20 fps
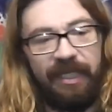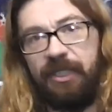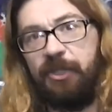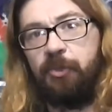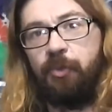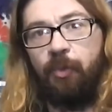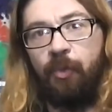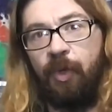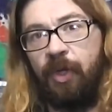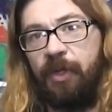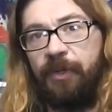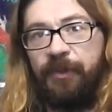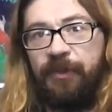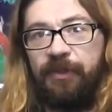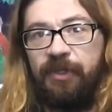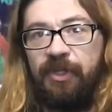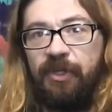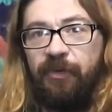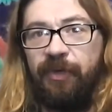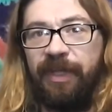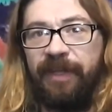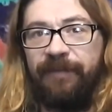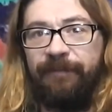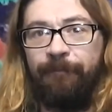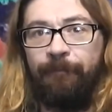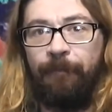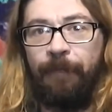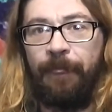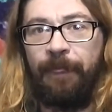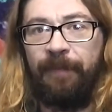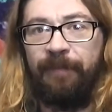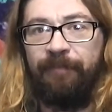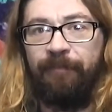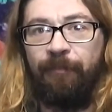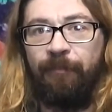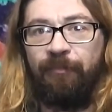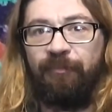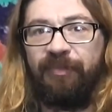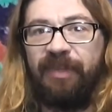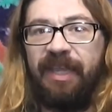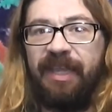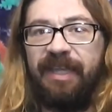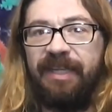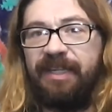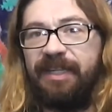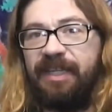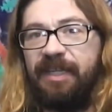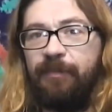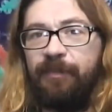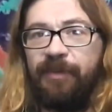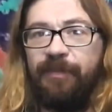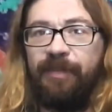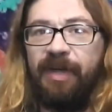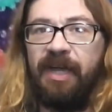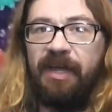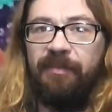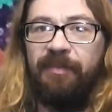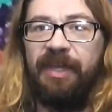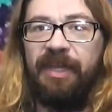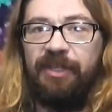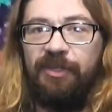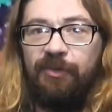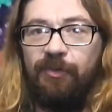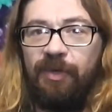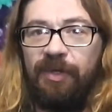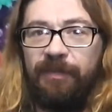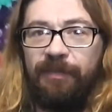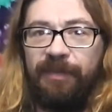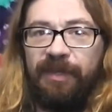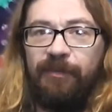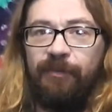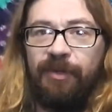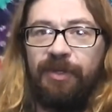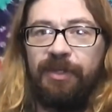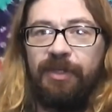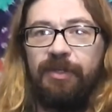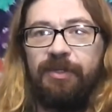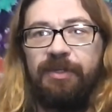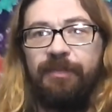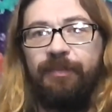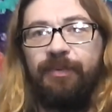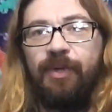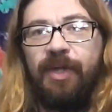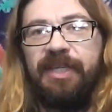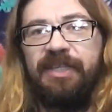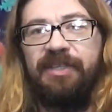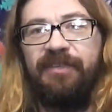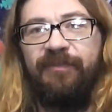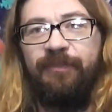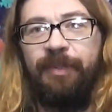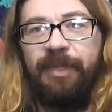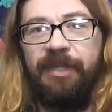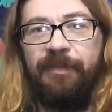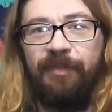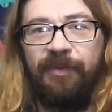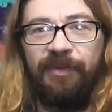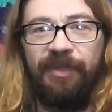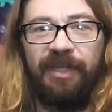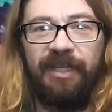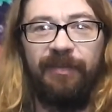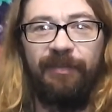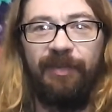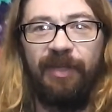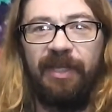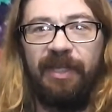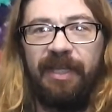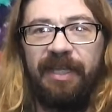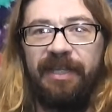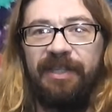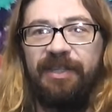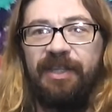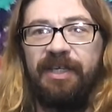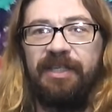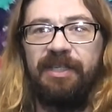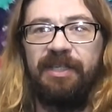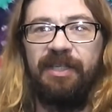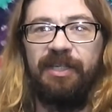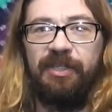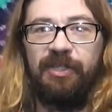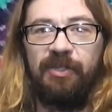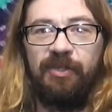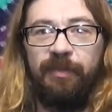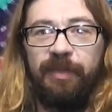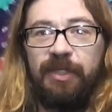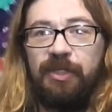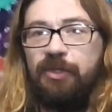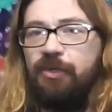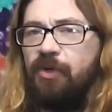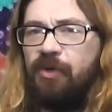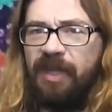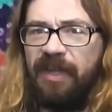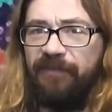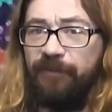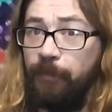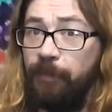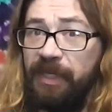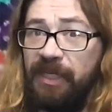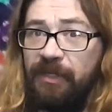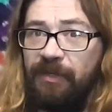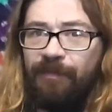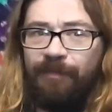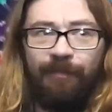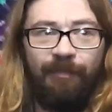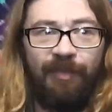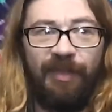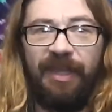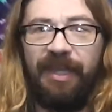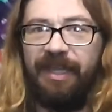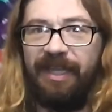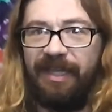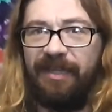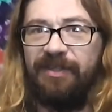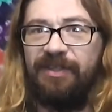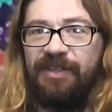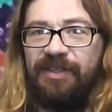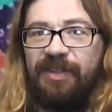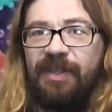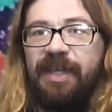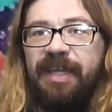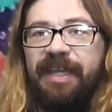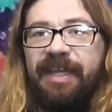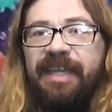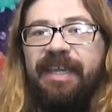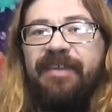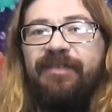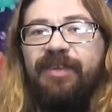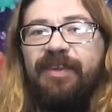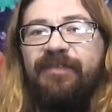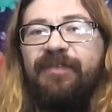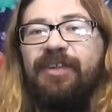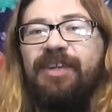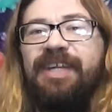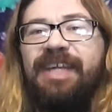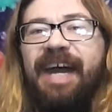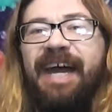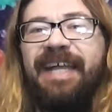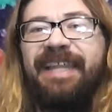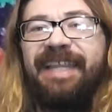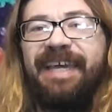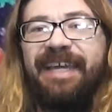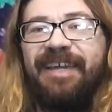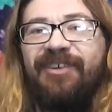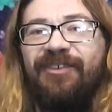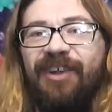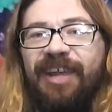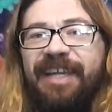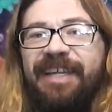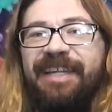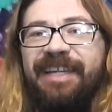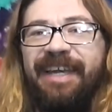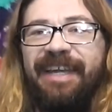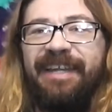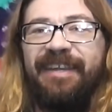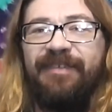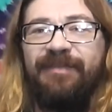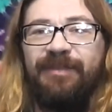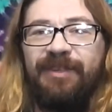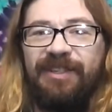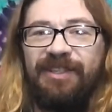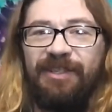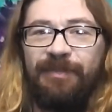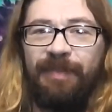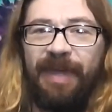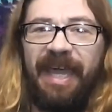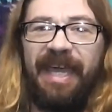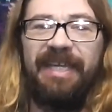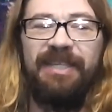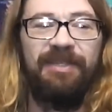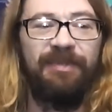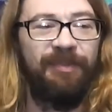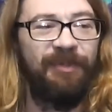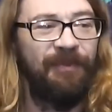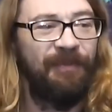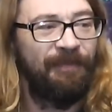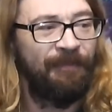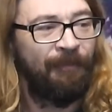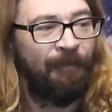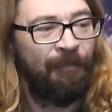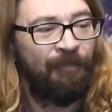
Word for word: it's worth doing. And keep in mind, man, you want to be one of those impressive people that can play like a dozen instruments. You don't have to be here's the thing. Even if you're not that great at any of them, you're just passable.